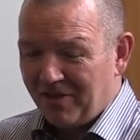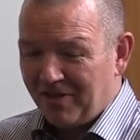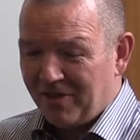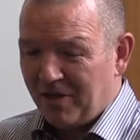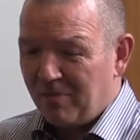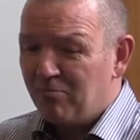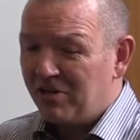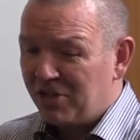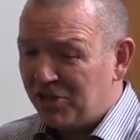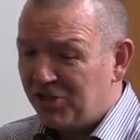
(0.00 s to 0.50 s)
The
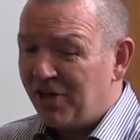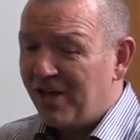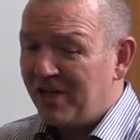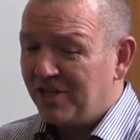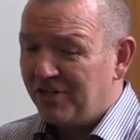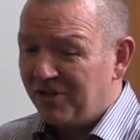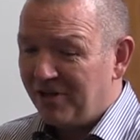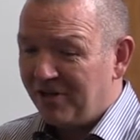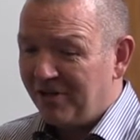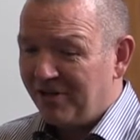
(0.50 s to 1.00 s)

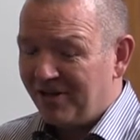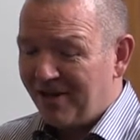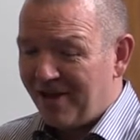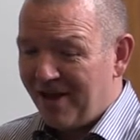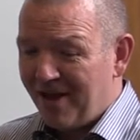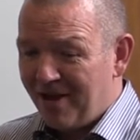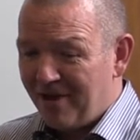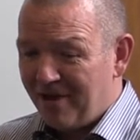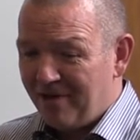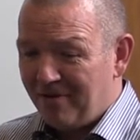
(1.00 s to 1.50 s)
appreciation
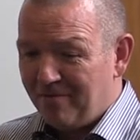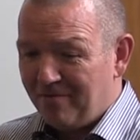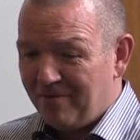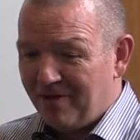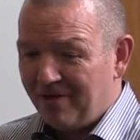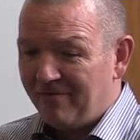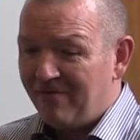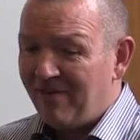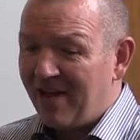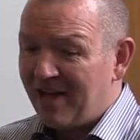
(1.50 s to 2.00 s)

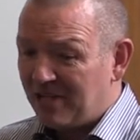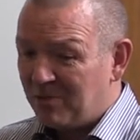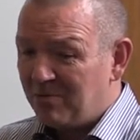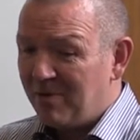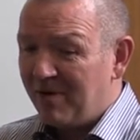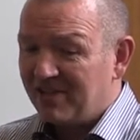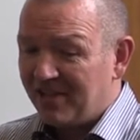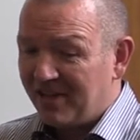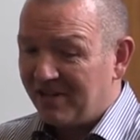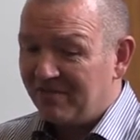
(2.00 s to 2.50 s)
and thanks we
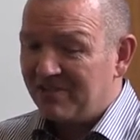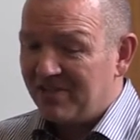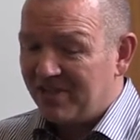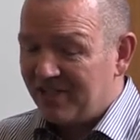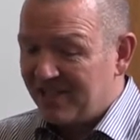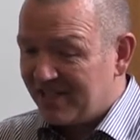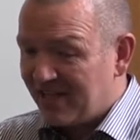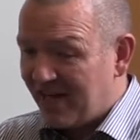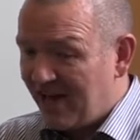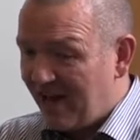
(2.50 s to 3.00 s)
have to give to
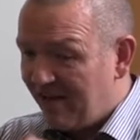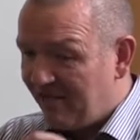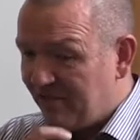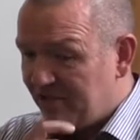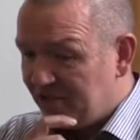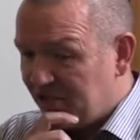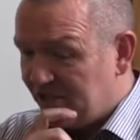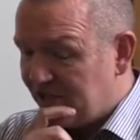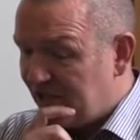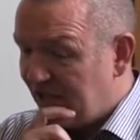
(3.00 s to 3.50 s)
these
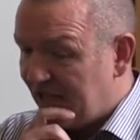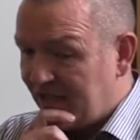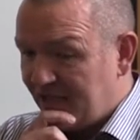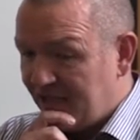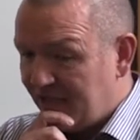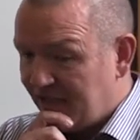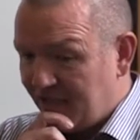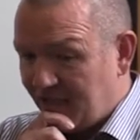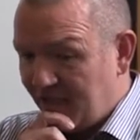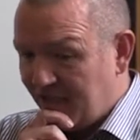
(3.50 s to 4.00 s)
carers
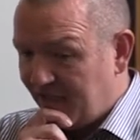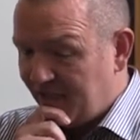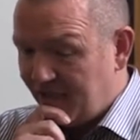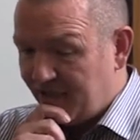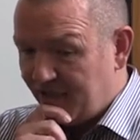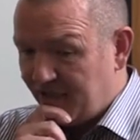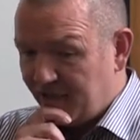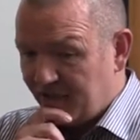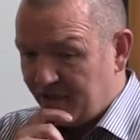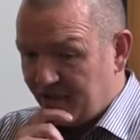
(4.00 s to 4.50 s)
is
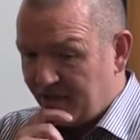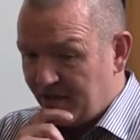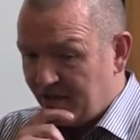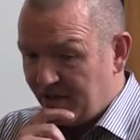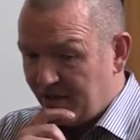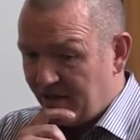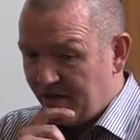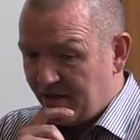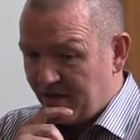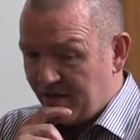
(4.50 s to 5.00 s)

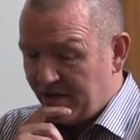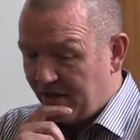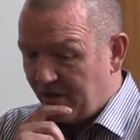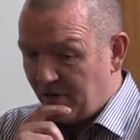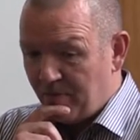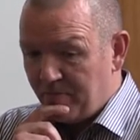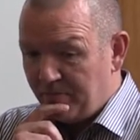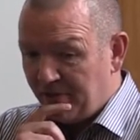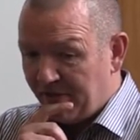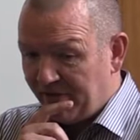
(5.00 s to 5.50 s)
you
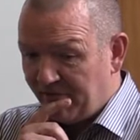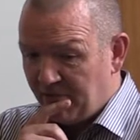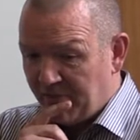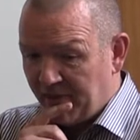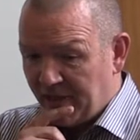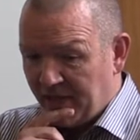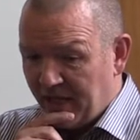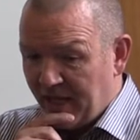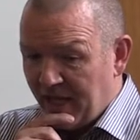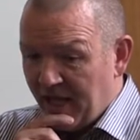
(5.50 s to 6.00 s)
know,
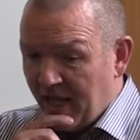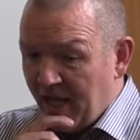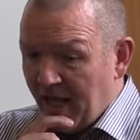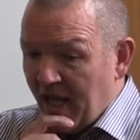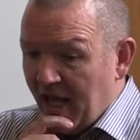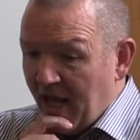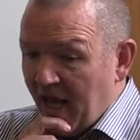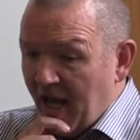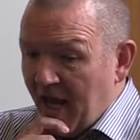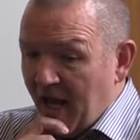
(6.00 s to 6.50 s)
unbelievable.
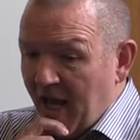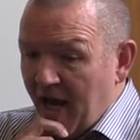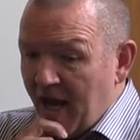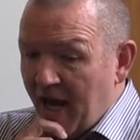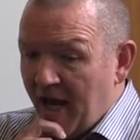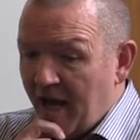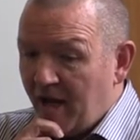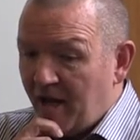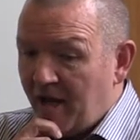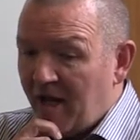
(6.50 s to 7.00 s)

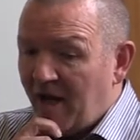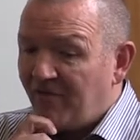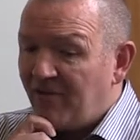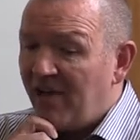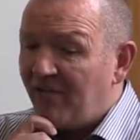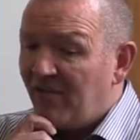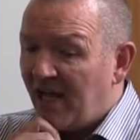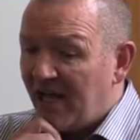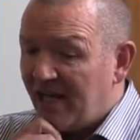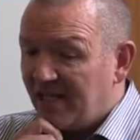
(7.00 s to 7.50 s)
I've
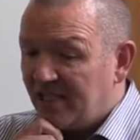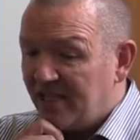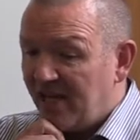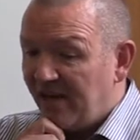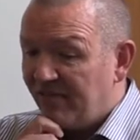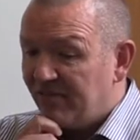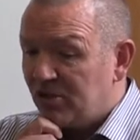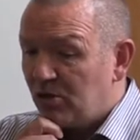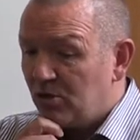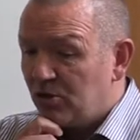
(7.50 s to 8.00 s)
never had to
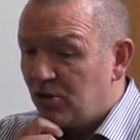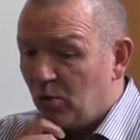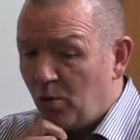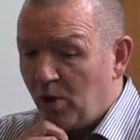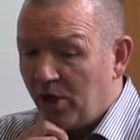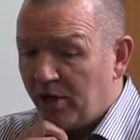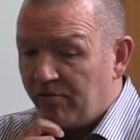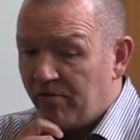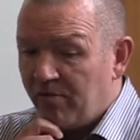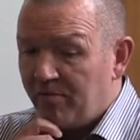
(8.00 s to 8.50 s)
have a social
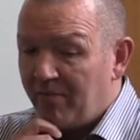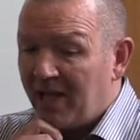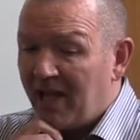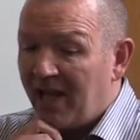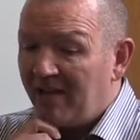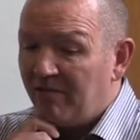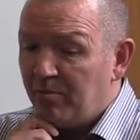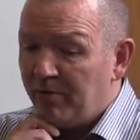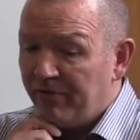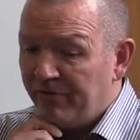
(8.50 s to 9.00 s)
worker in my
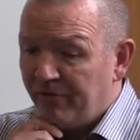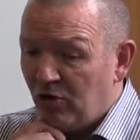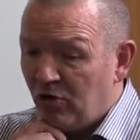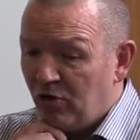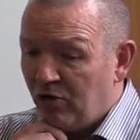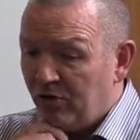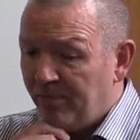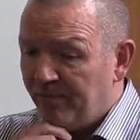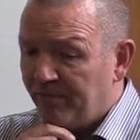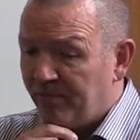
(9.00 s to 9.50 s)
life
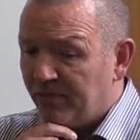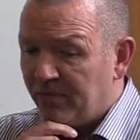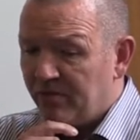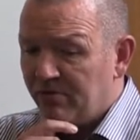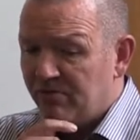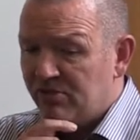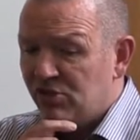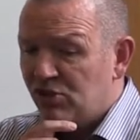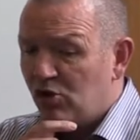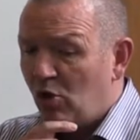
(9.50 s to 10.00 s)
before.
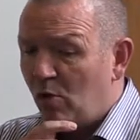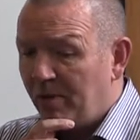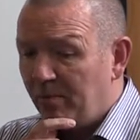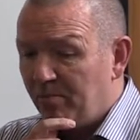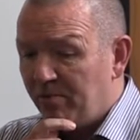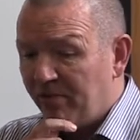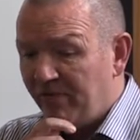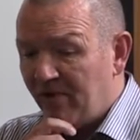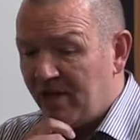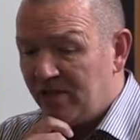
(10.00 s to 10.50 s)
There were so many
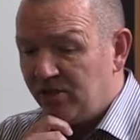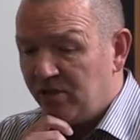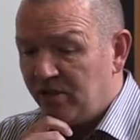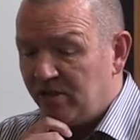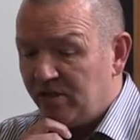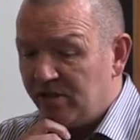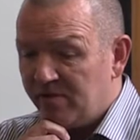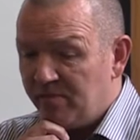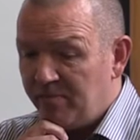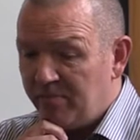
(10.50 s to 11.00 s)

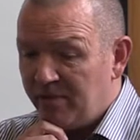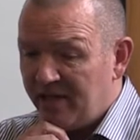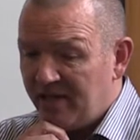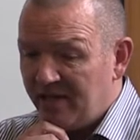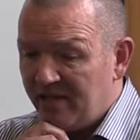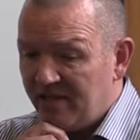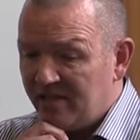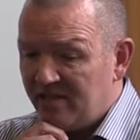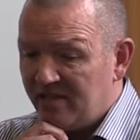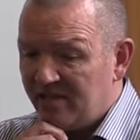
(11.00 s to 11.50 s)
professionals and
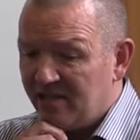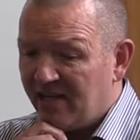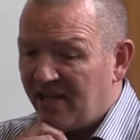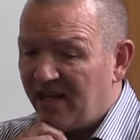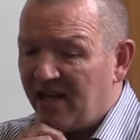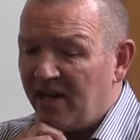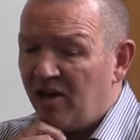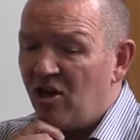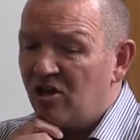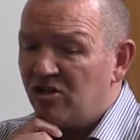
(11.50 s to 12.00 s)
meetings.
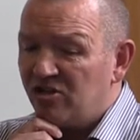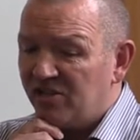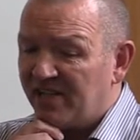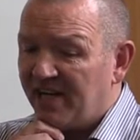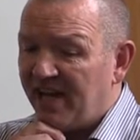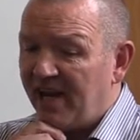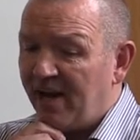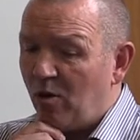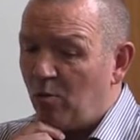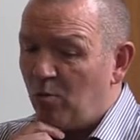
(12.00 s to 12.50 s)
Can I not
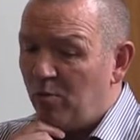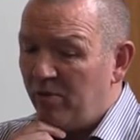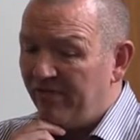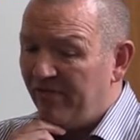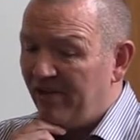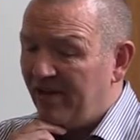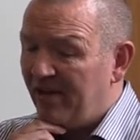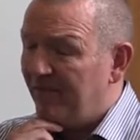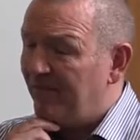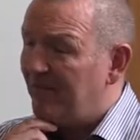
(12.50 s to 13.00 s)
just get on
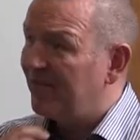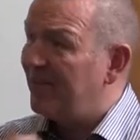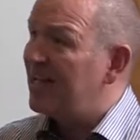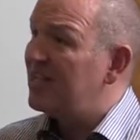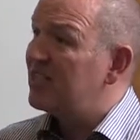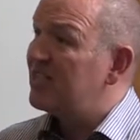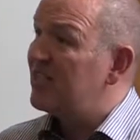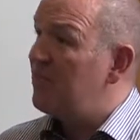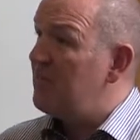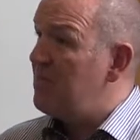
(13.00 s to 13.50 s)
with it? And
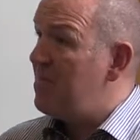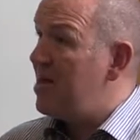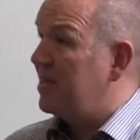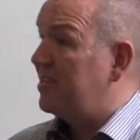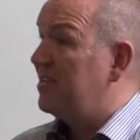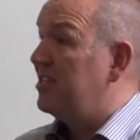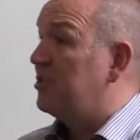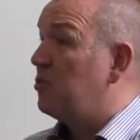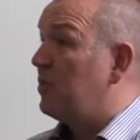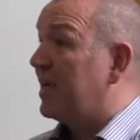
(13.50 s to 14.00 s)
that's the
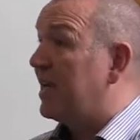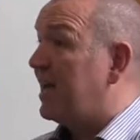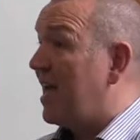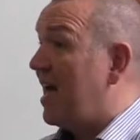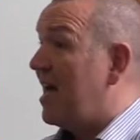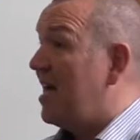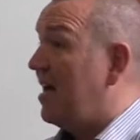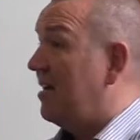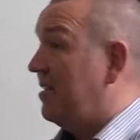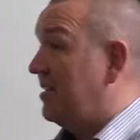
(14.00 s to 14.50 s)
message we
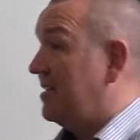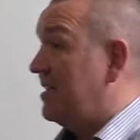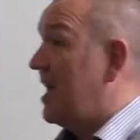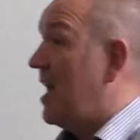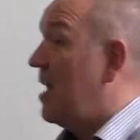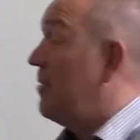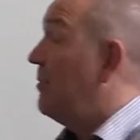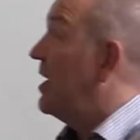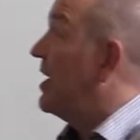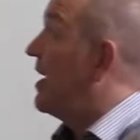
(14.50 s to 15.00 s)
get
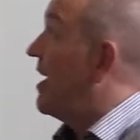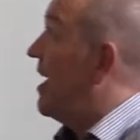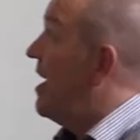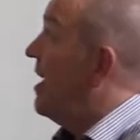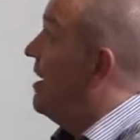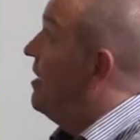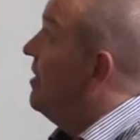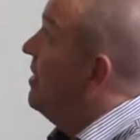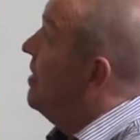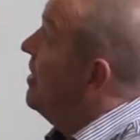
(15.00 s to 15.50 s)
time and
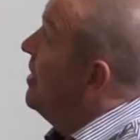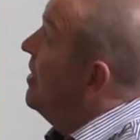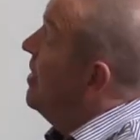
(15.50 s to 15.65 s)
again.